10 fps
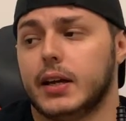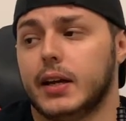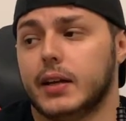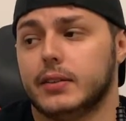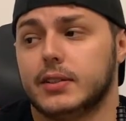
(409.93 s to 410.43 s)

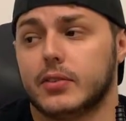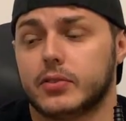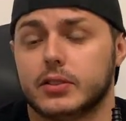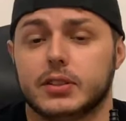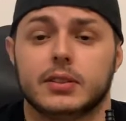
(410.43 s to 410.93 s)
And
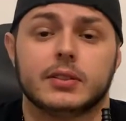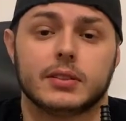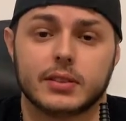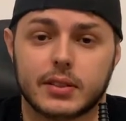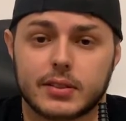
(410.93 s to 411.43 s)
definitely,
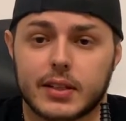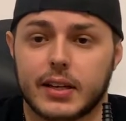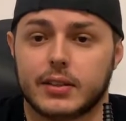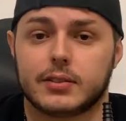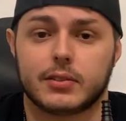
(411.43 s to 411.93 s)
it's
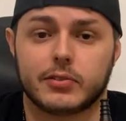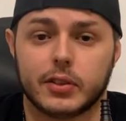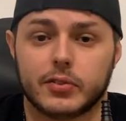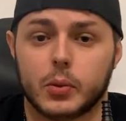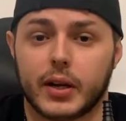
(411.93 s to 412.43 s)
nice,
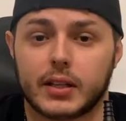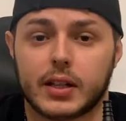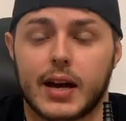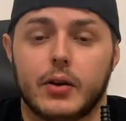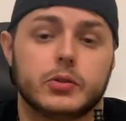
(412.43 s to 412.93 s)
fluffy white
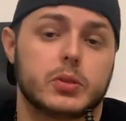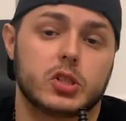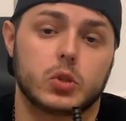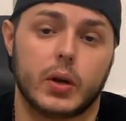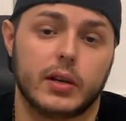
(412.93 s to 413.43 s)
clouds, which
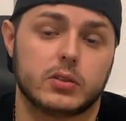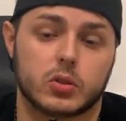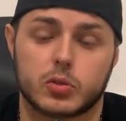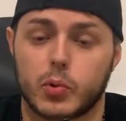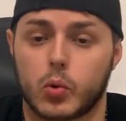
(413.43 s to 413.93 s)
is great.
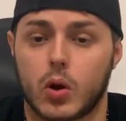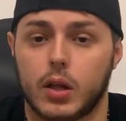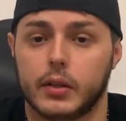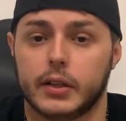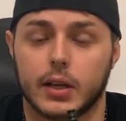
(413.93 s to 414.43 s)
So smoke
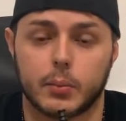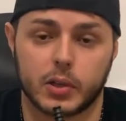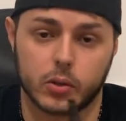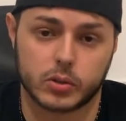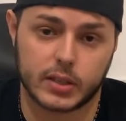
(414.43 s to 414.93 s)
quality, I'm
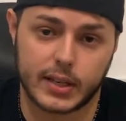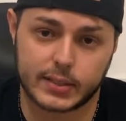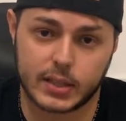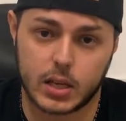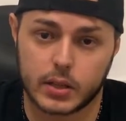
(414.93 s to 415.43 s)
gonna go 10 out
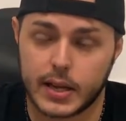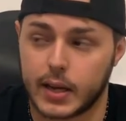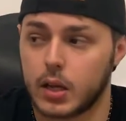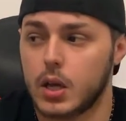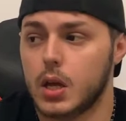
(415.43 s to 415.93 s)
of 10 on that.